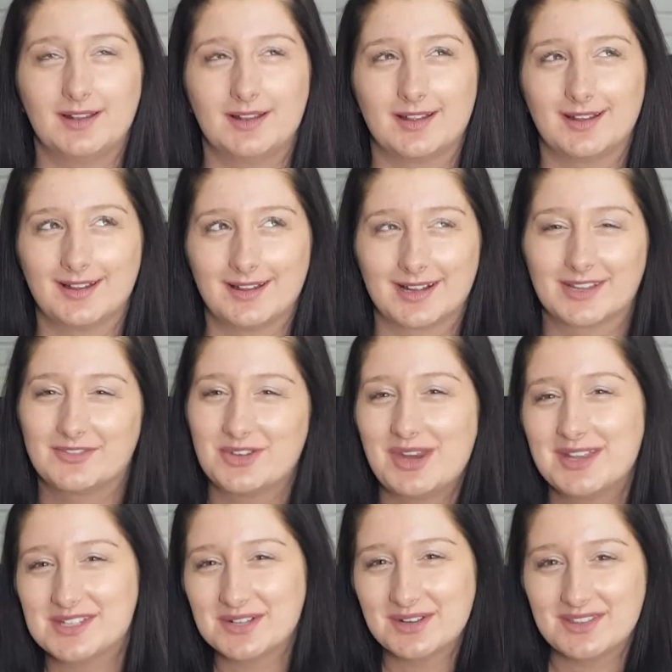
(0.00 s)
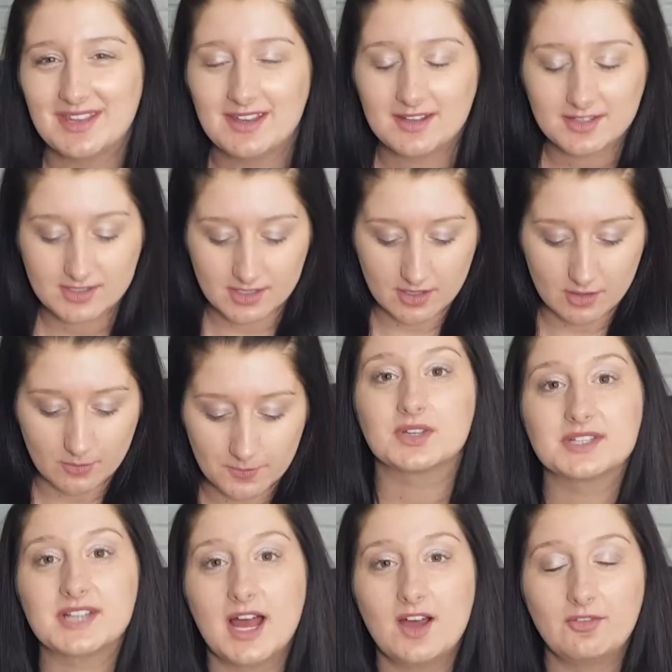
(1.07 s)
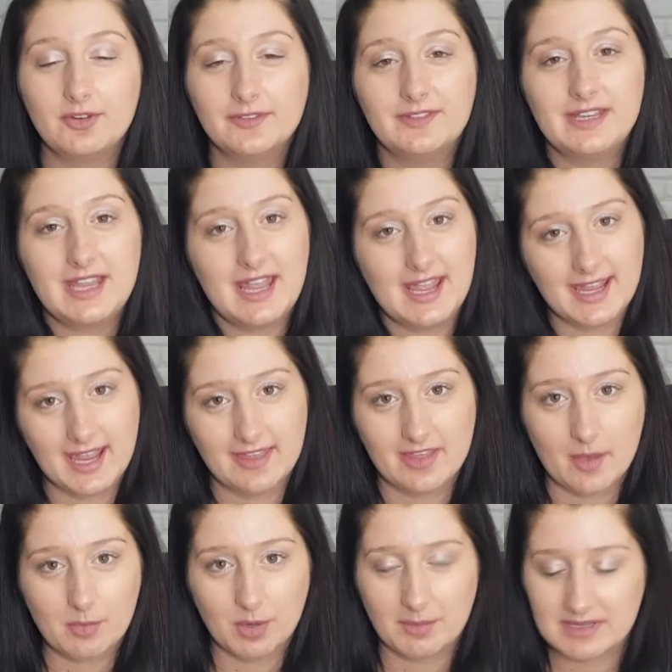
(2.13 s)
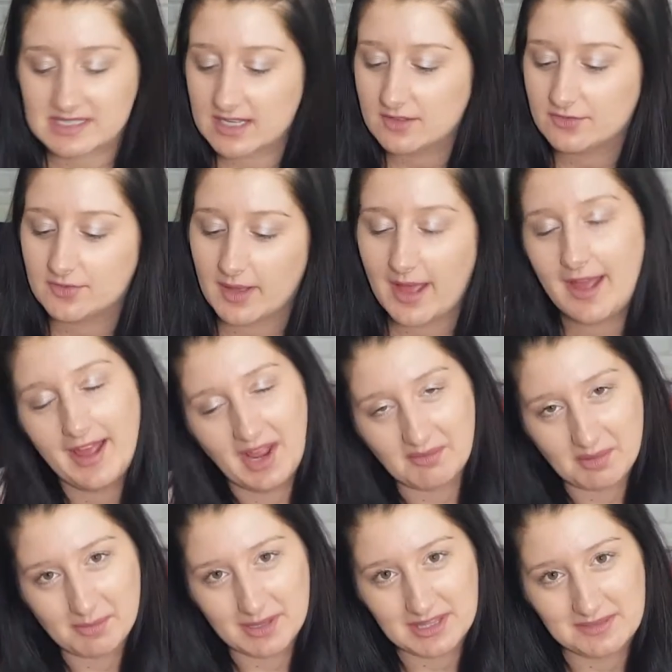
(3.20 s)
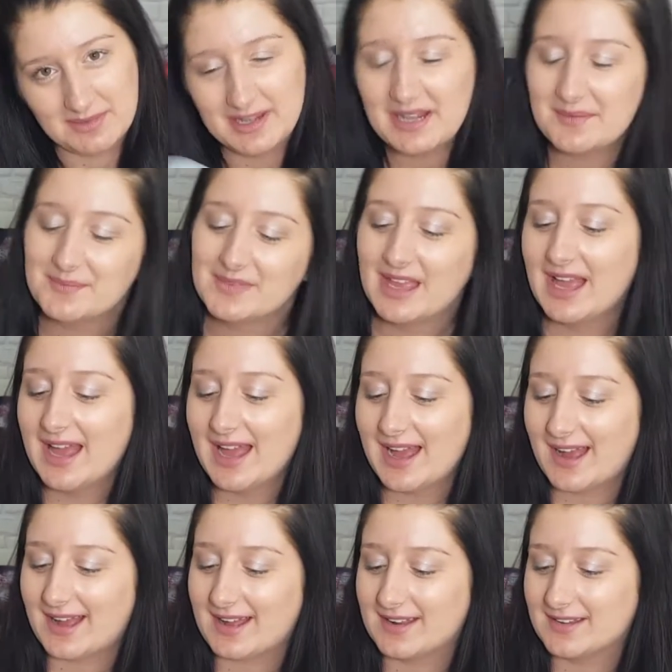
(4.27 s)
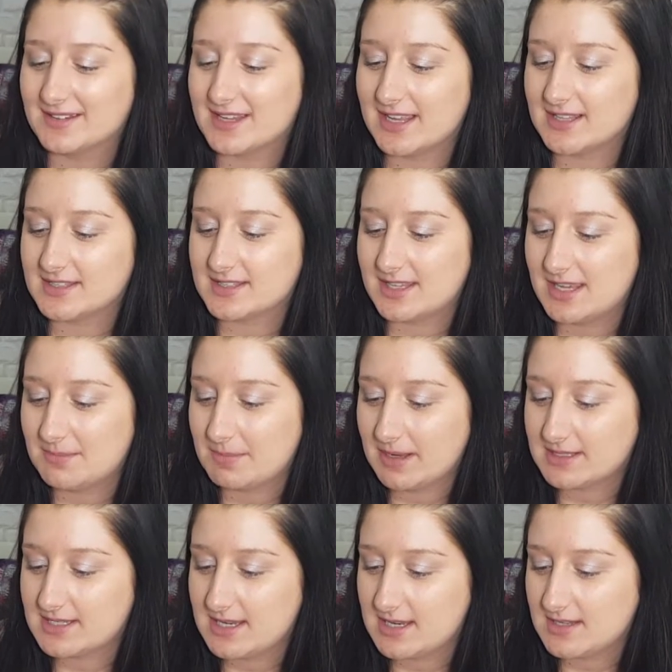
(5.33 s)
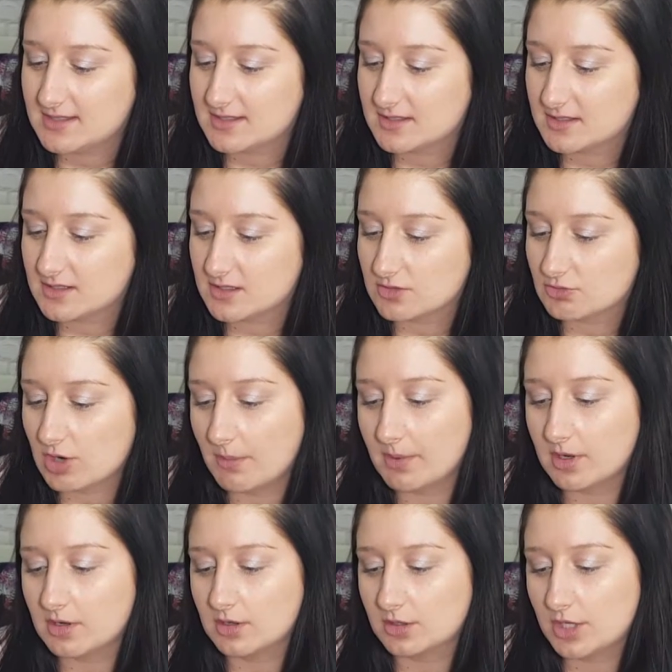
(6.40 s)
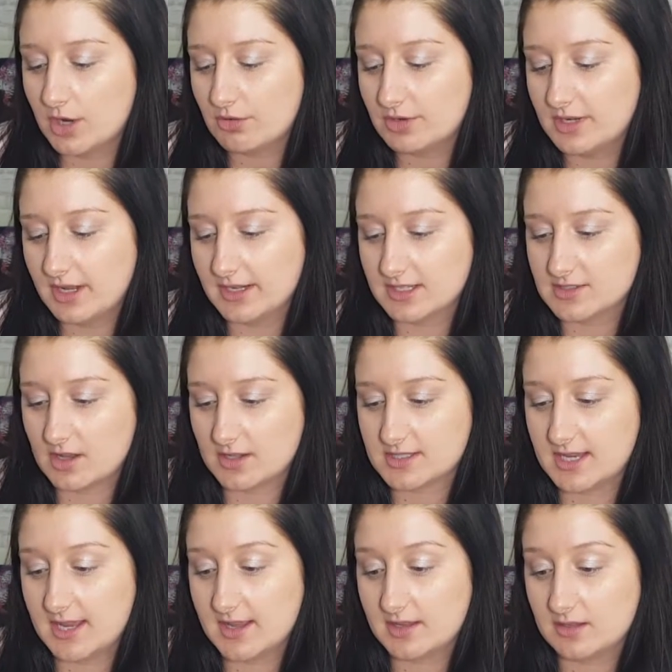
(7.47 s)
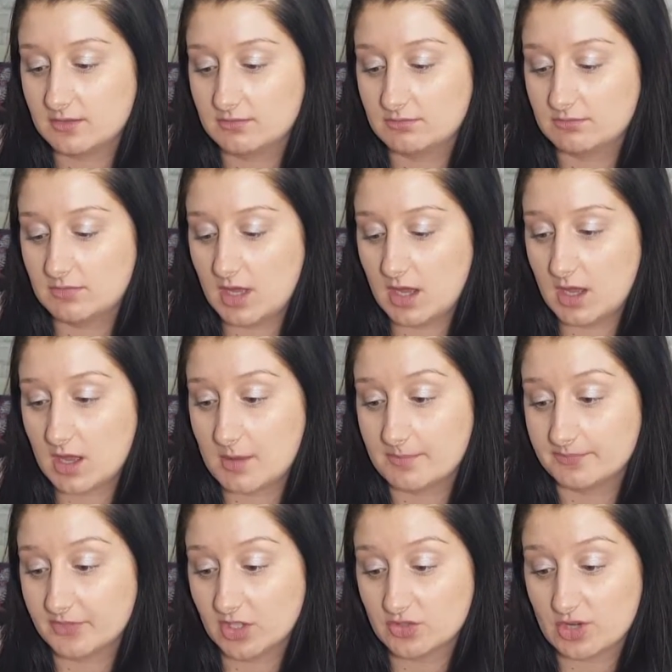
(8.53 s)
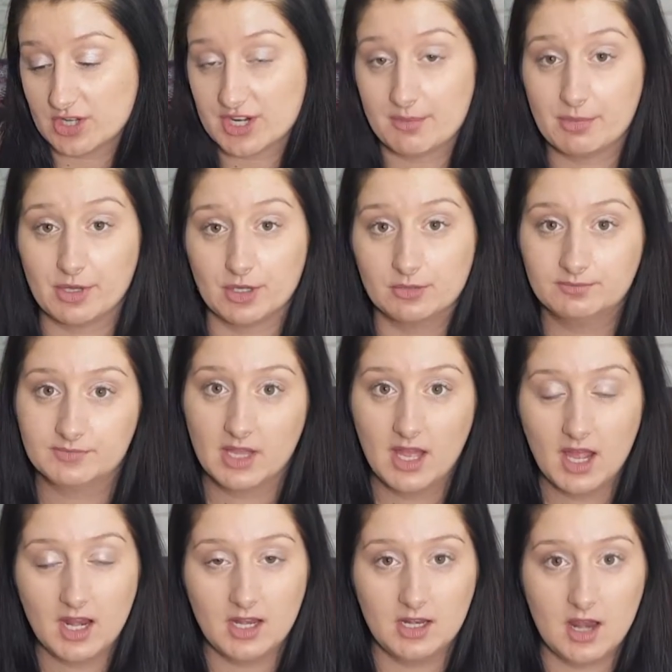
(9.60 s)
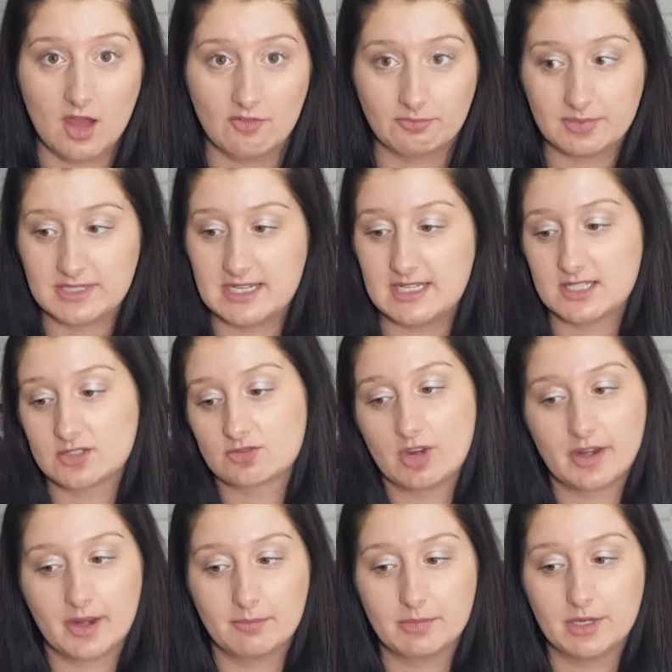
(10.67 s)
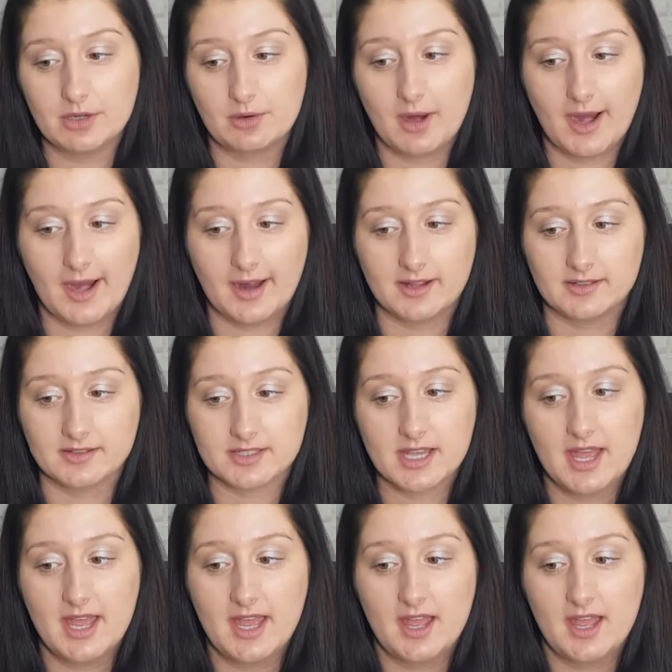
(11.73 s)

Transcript: a few days ago I think. So I'll start off with the hair care that I bought myself and my birthday money, and it's the Batiste Tropical Coconut and Exotic dry shampoo. Love Batiste dry shampoo, and